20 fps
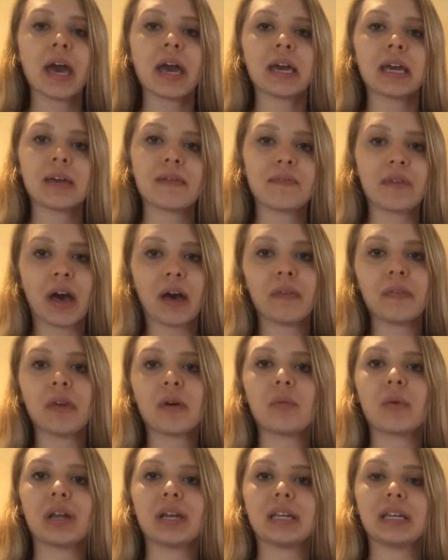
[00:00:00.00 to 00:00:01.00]
He found
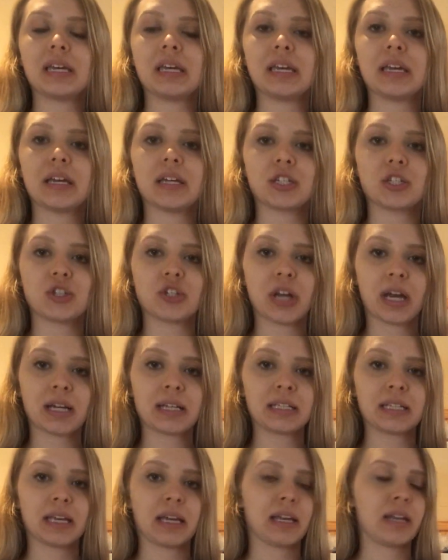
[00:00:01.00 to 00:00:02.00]
that when he
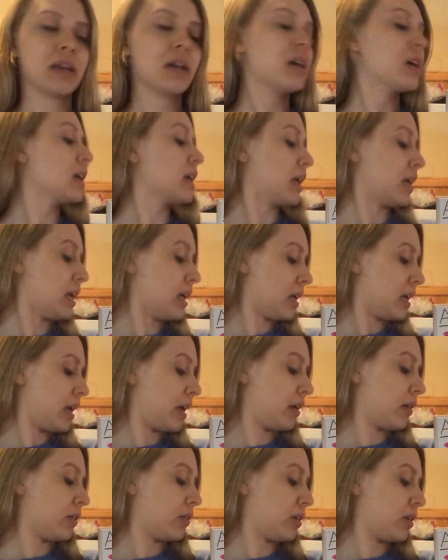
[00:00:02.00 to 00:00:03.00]
injected
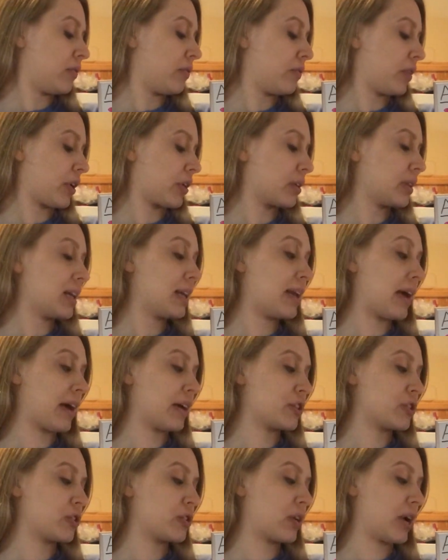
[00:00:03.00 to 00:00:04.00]
heat-killed virulent
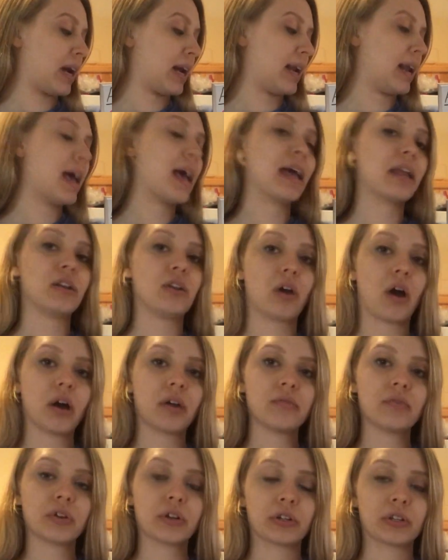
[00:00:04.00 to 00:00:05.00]
S strain and
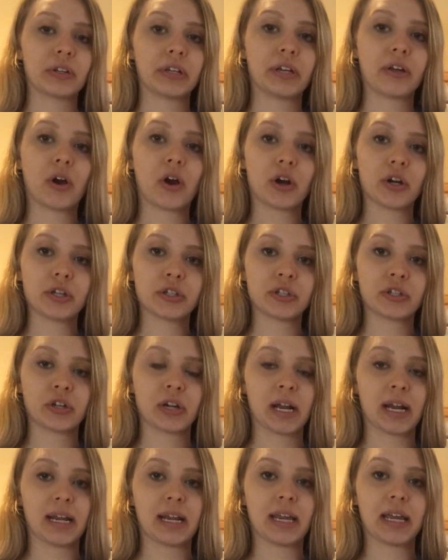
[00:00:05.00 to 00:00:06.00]
non-virulent R
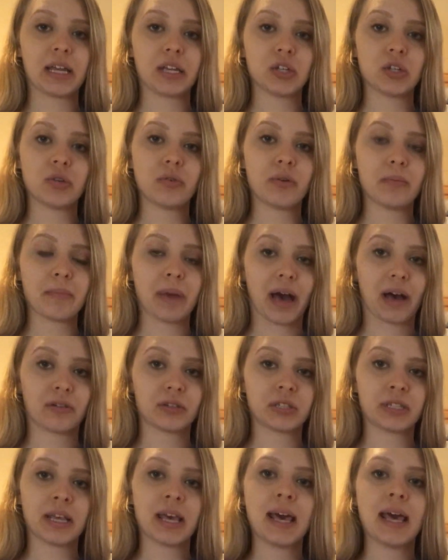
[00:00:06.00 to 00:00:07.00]
strain into a
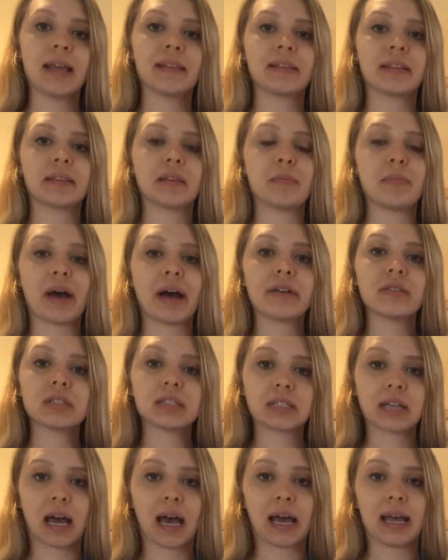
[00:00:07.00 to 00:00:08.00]
mouse, that the mouse
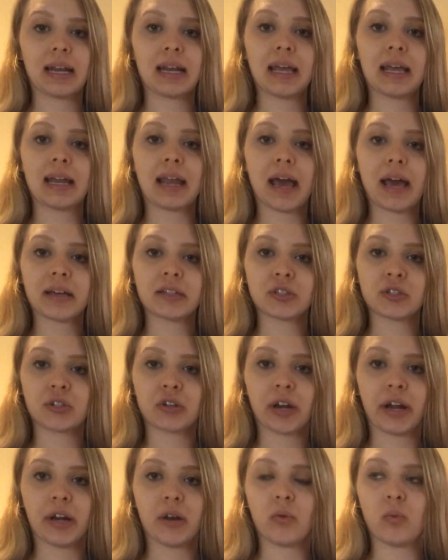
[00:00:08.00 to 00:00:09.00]
died and S
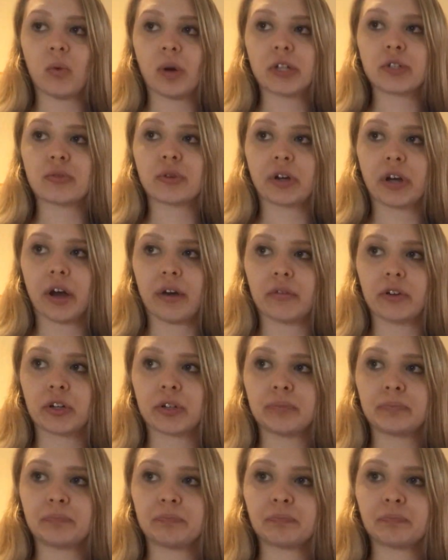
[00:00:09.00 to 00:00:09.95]
strain was recovered.